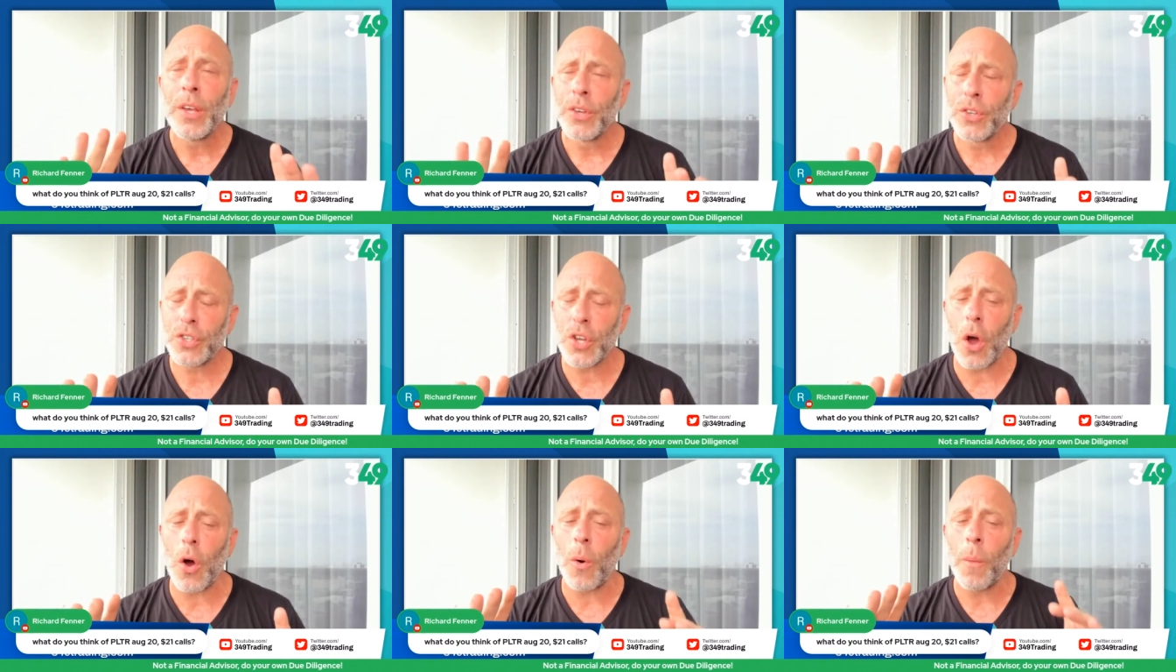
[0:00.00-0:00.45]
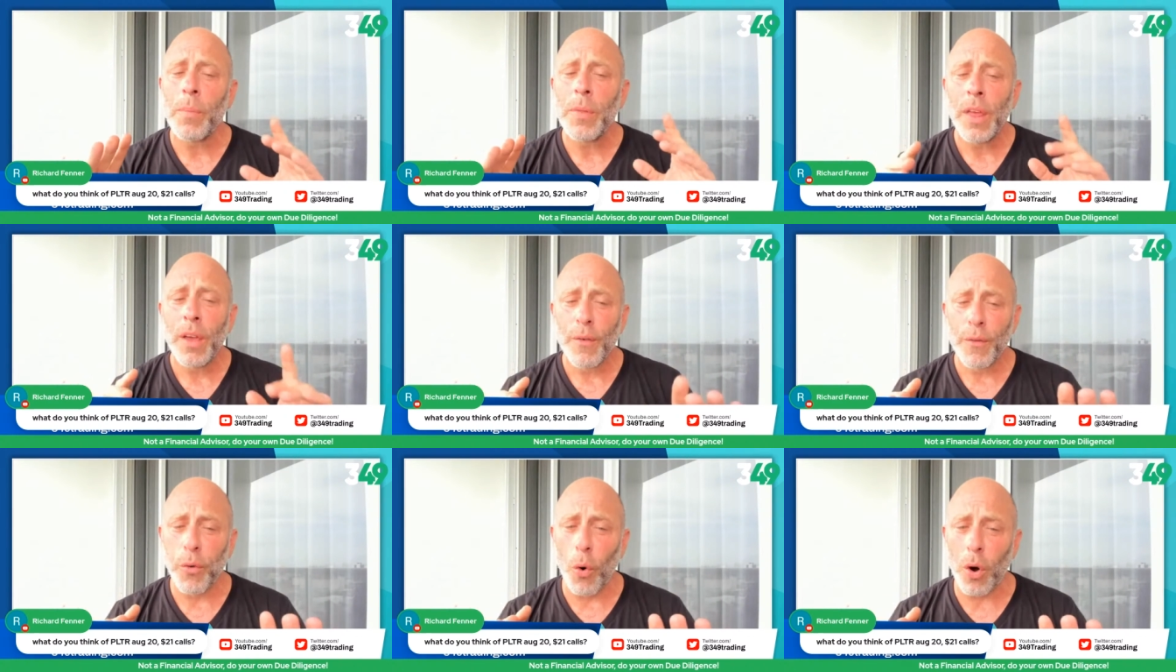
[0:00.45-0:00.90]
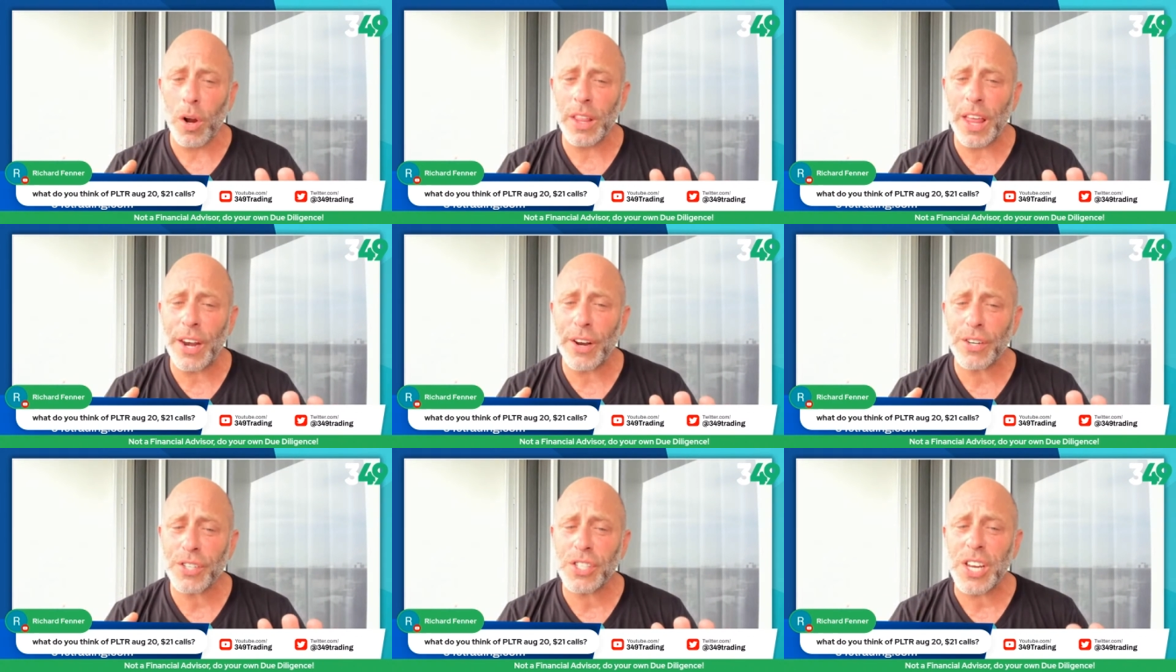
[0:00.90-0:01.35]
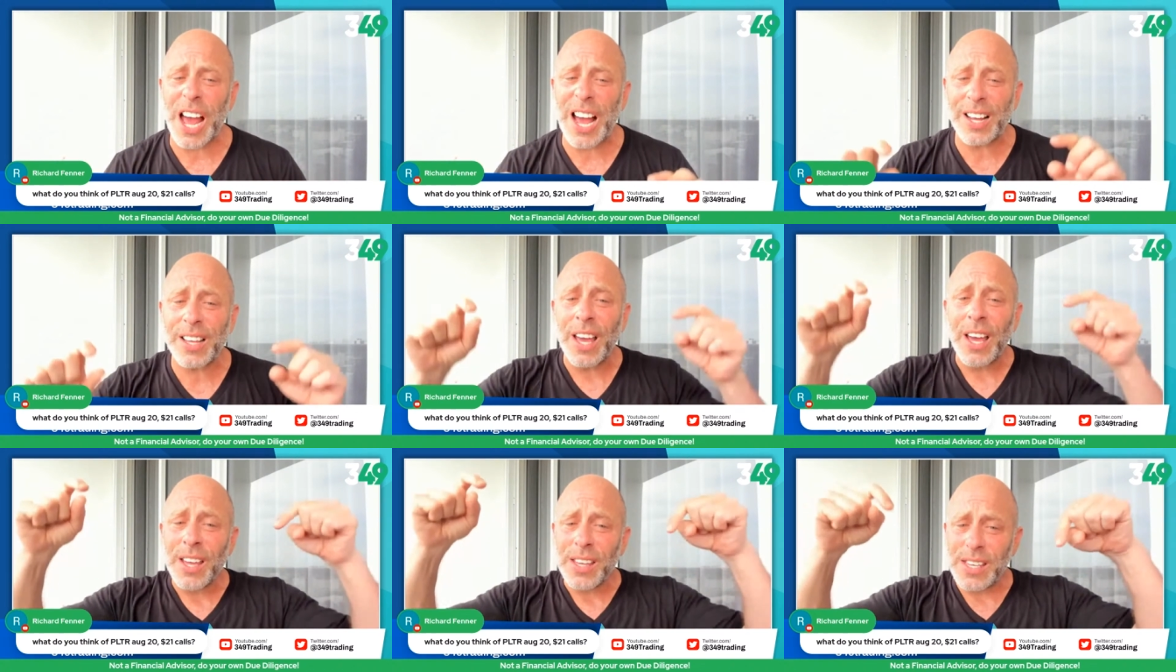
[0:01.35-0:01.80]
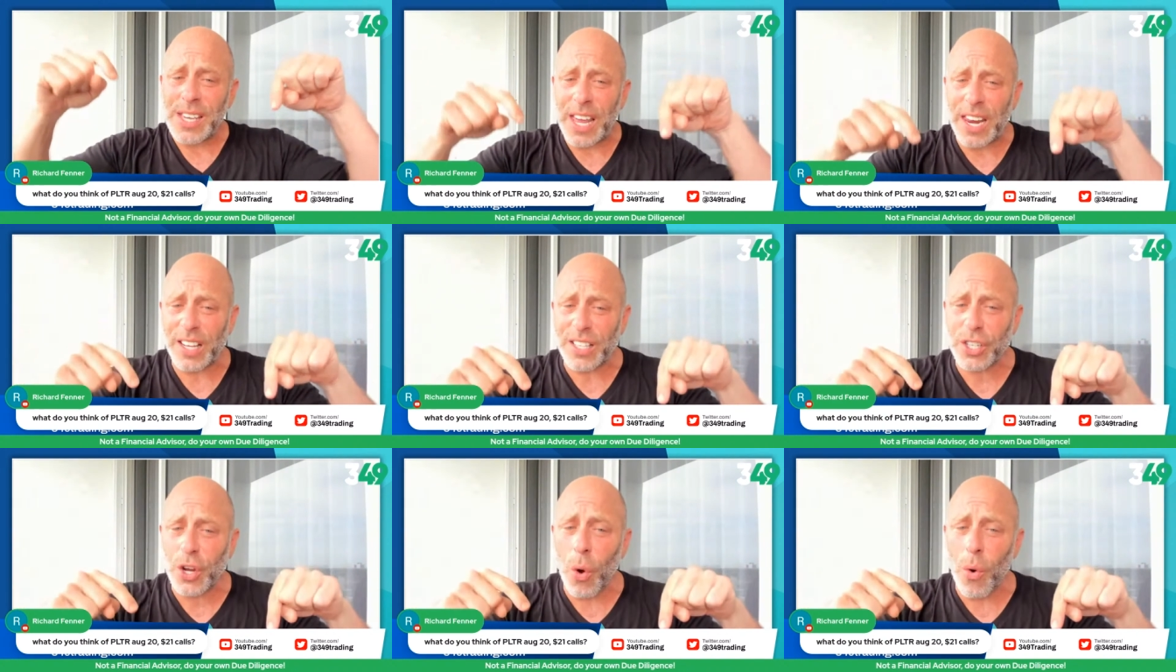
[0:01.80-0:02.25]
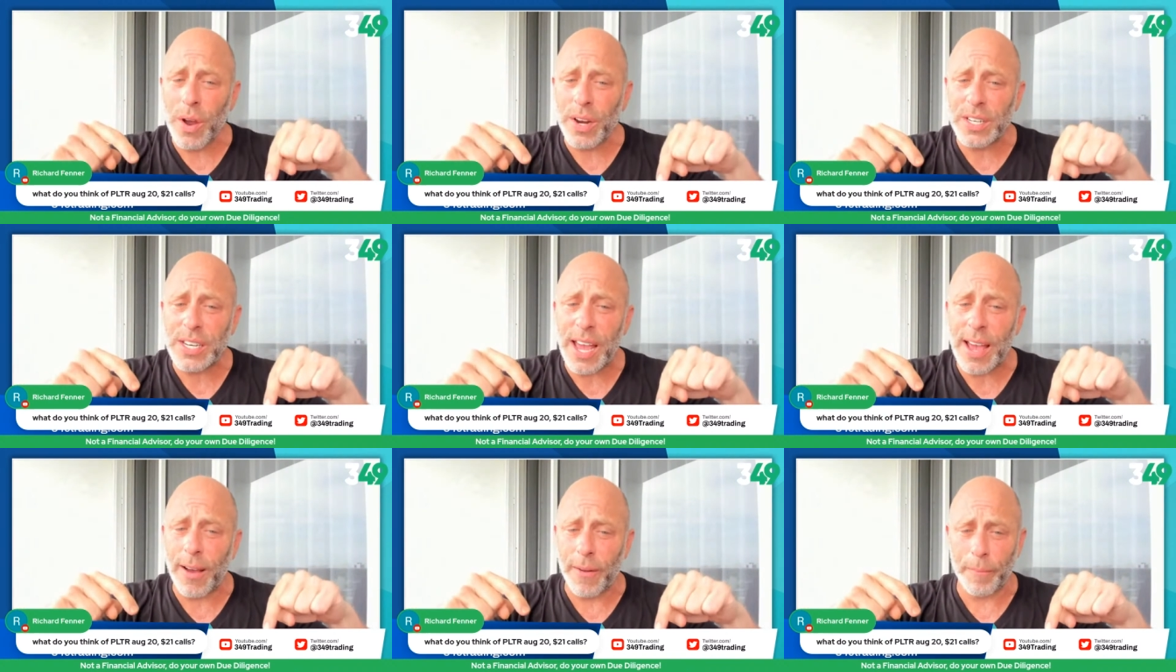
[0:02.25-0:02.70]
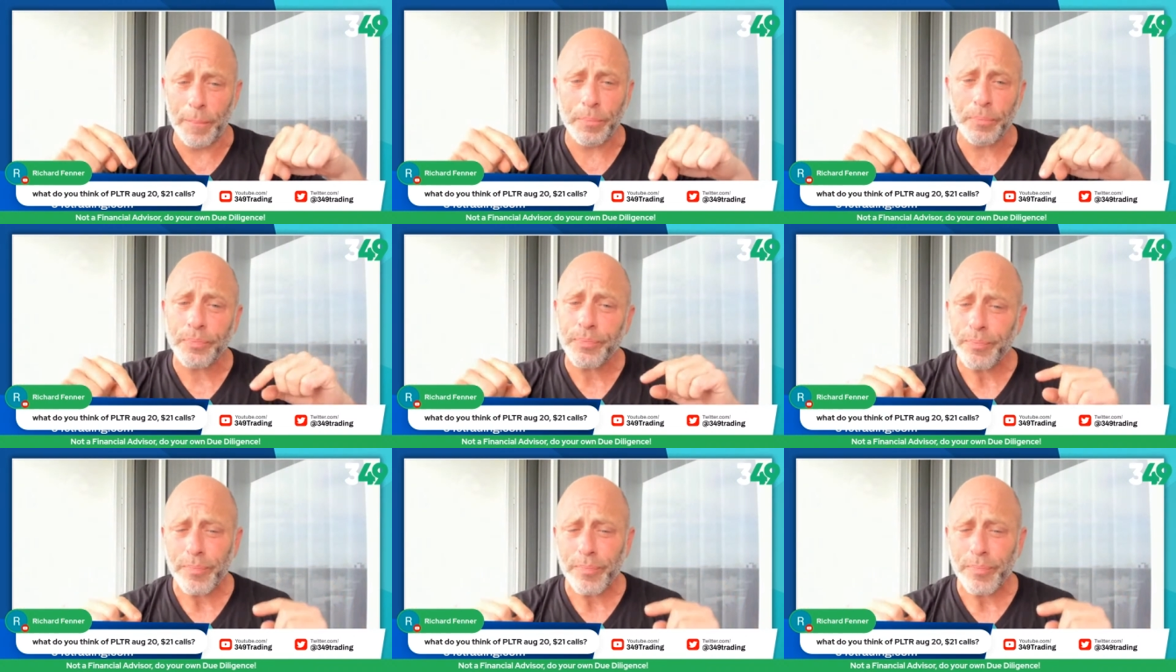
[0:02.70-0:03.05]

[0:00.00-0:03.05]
So 4-letter stock, yet it's going down.